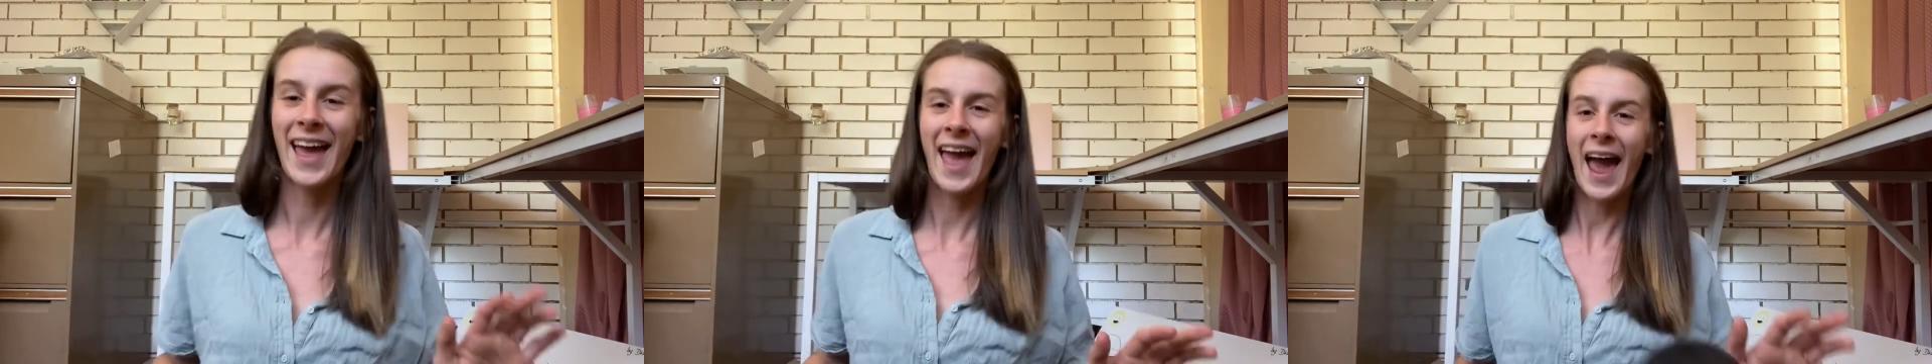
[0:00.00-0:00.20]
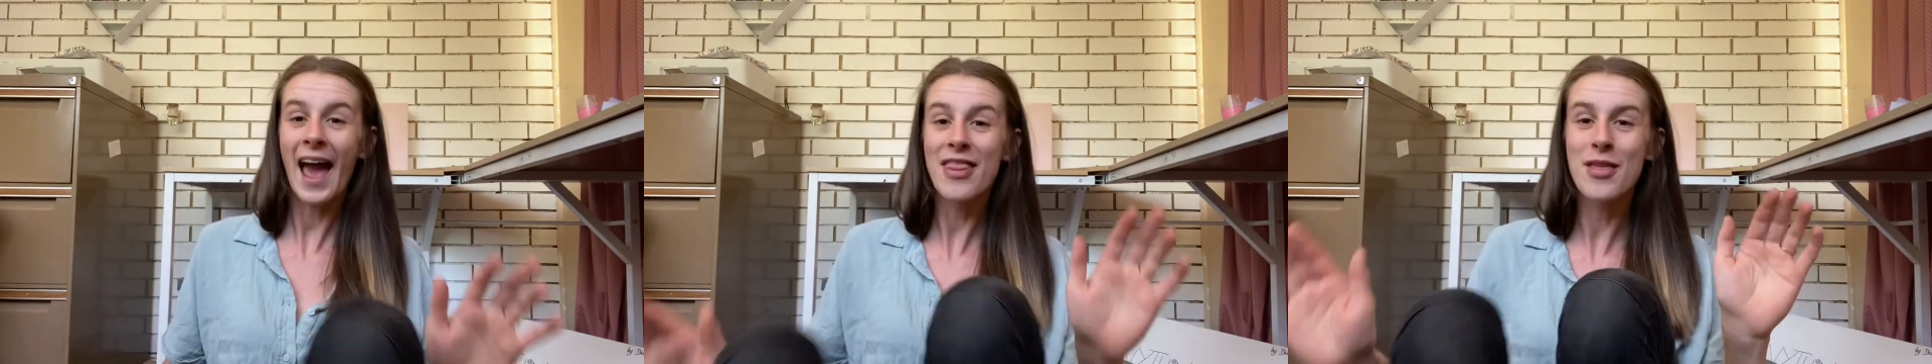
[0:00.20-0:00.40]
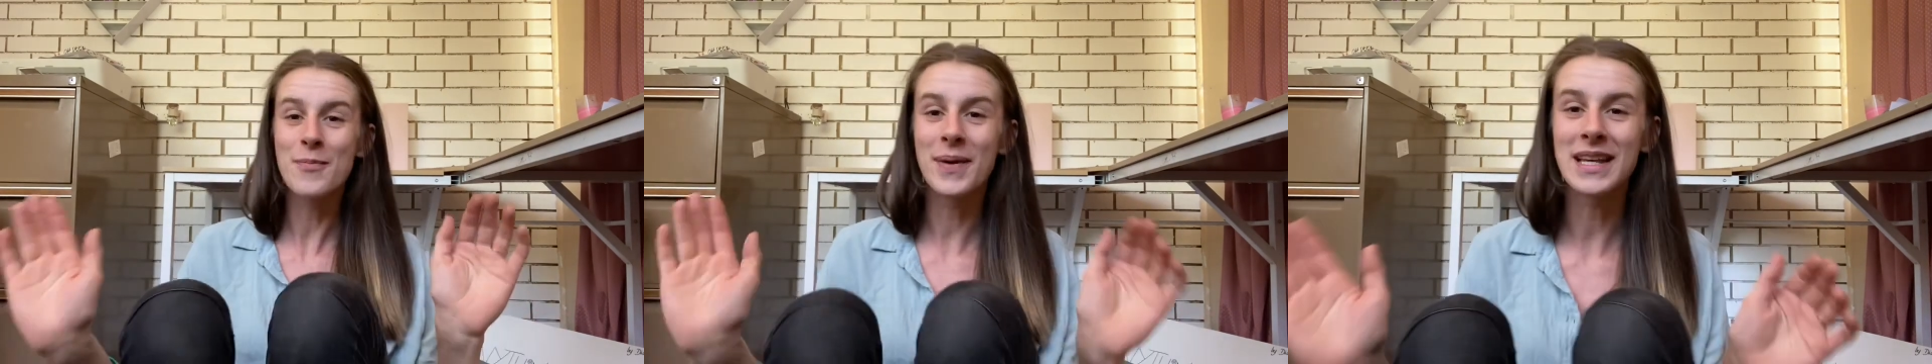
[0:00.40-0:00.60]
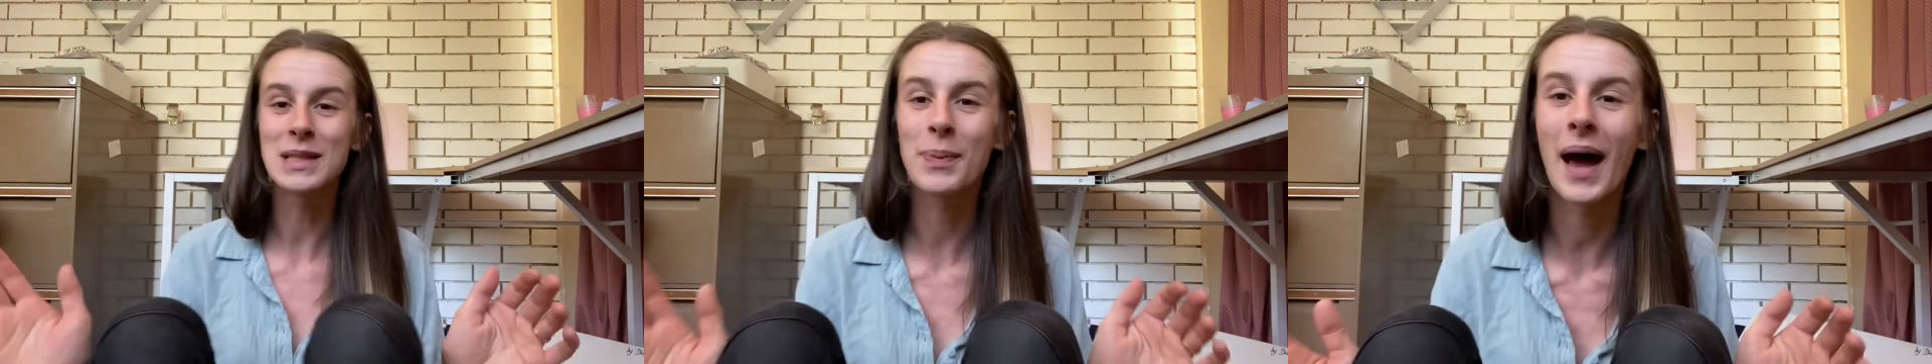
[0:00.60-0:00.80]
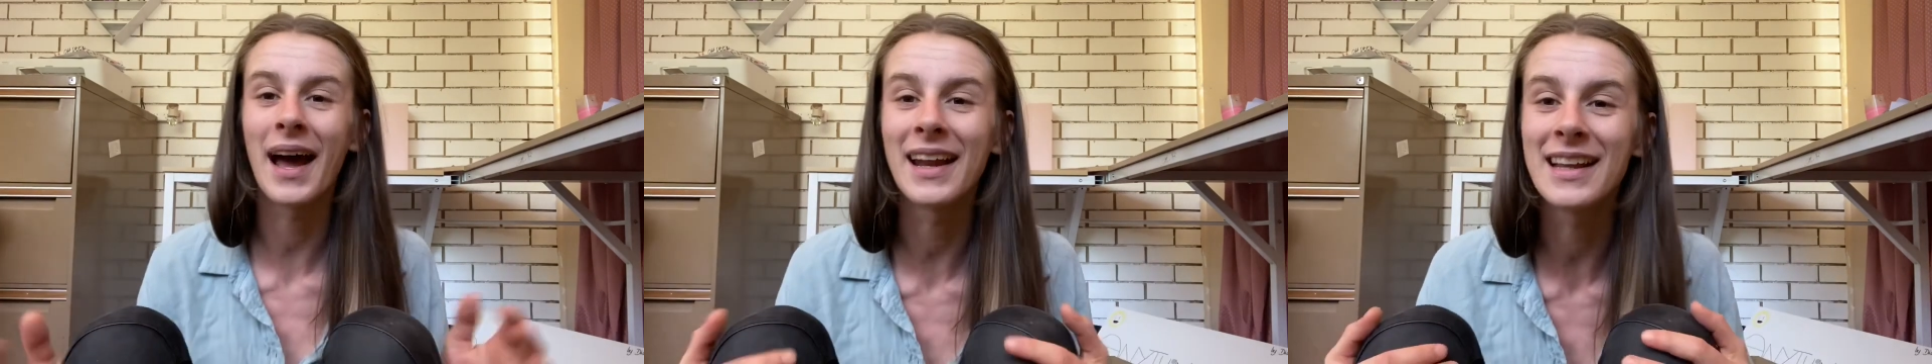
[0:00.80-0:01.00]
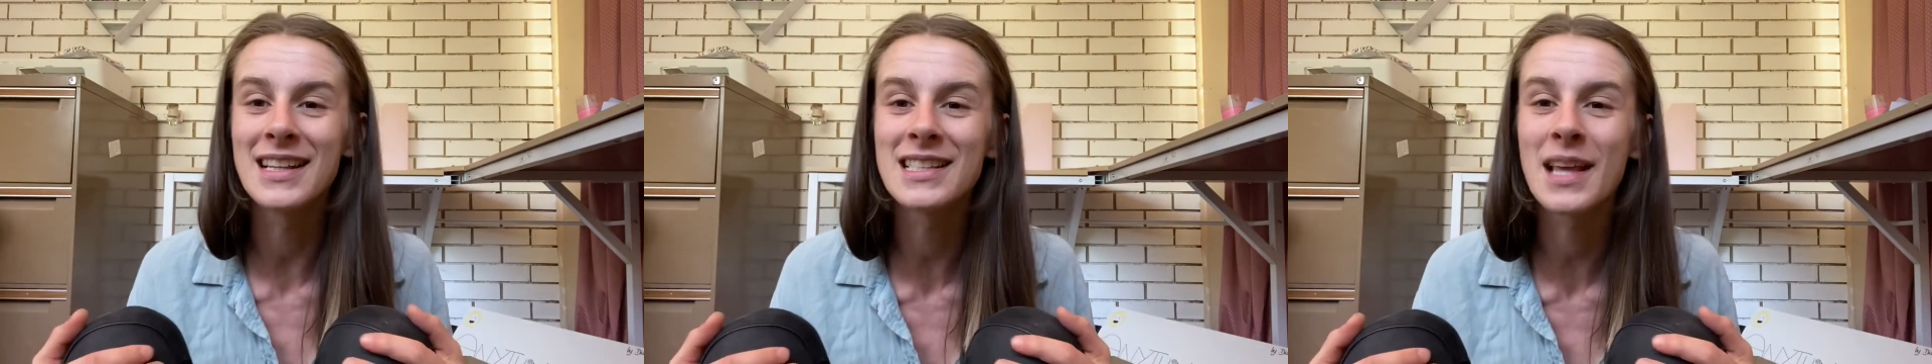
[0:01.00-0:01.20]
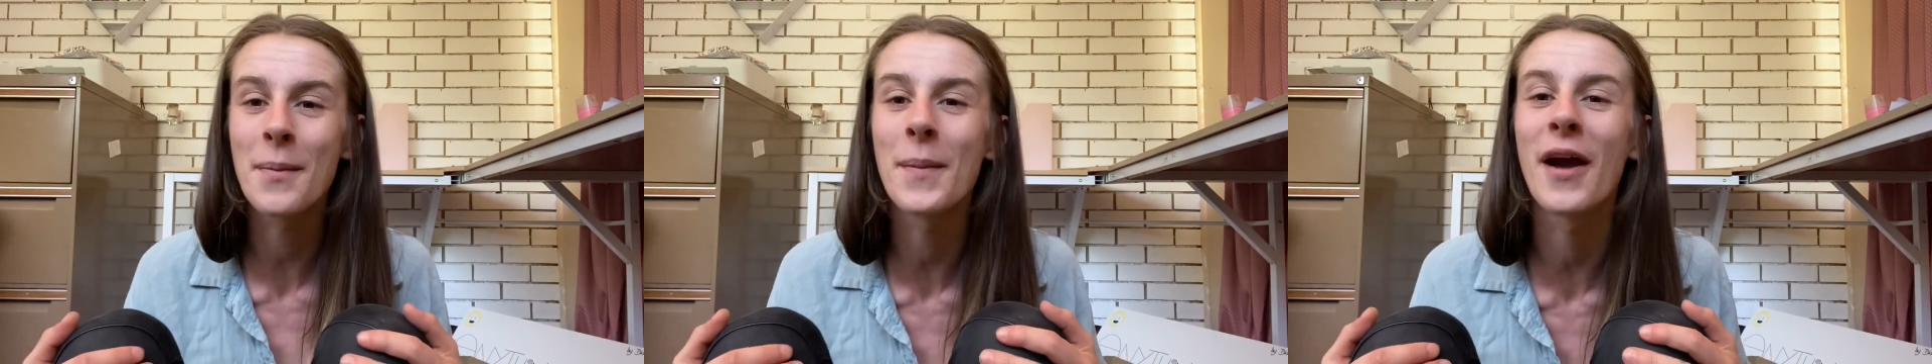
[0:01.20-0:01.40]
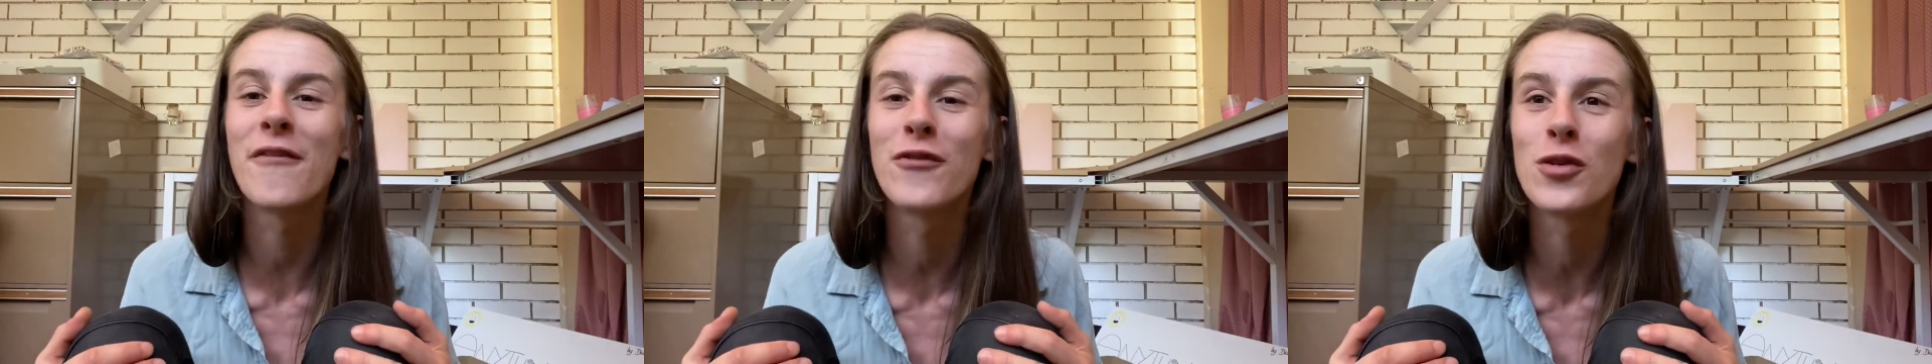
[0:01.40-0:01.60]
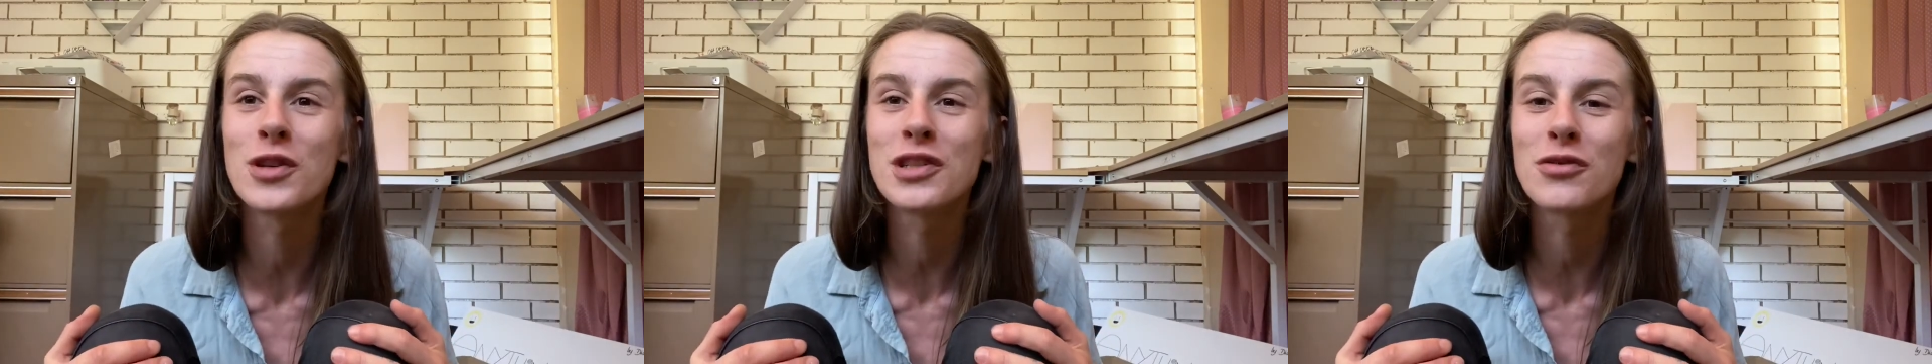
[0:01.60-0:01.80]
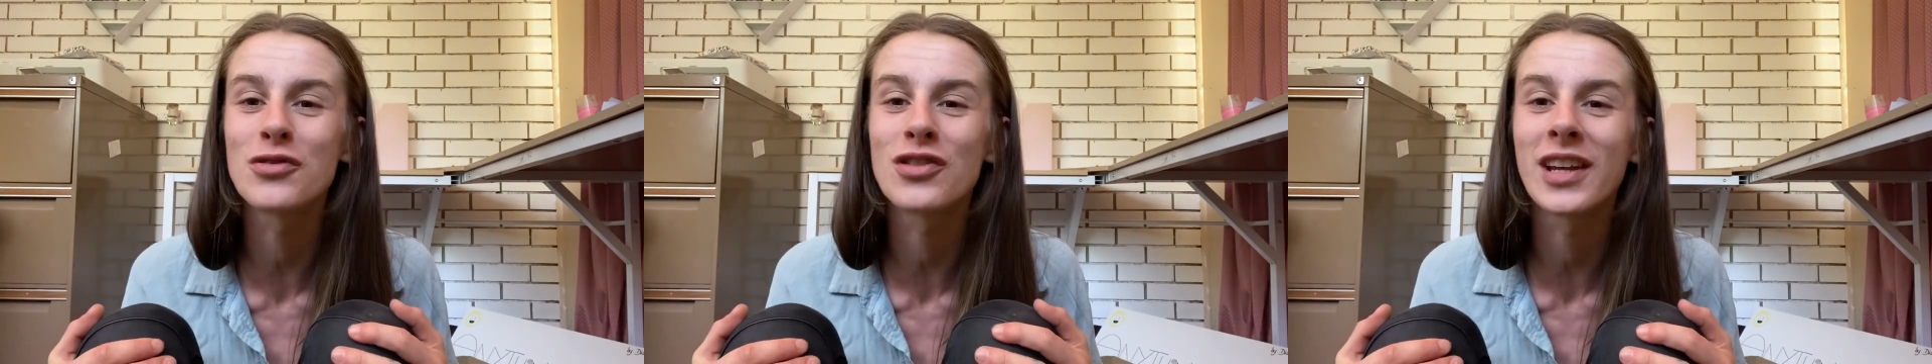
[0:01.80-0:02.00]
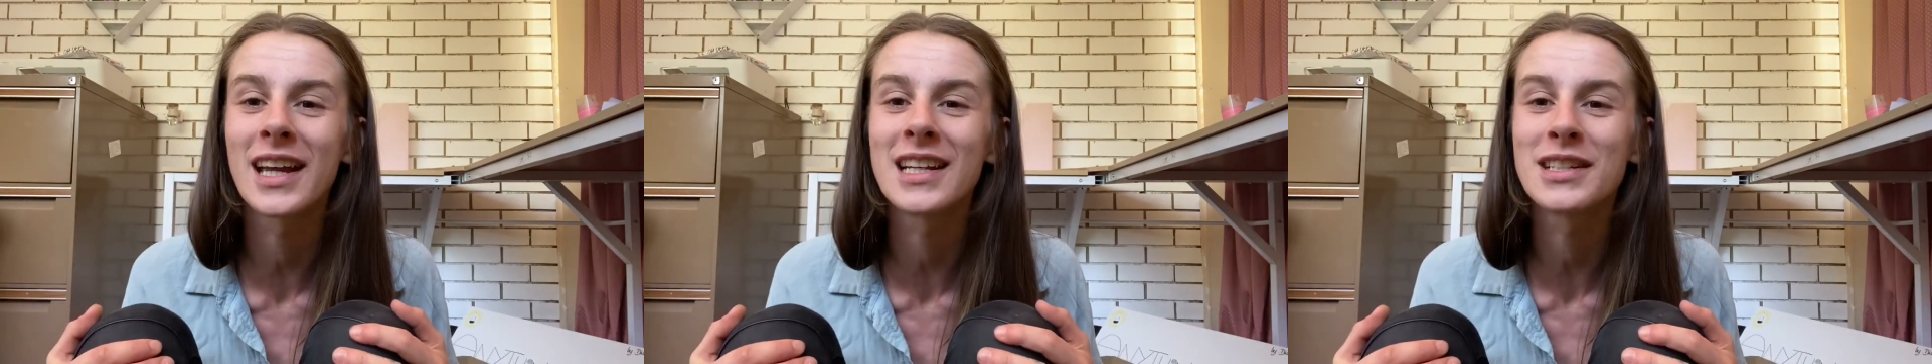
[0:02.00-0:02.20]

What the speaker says: And the best part is my 4 children get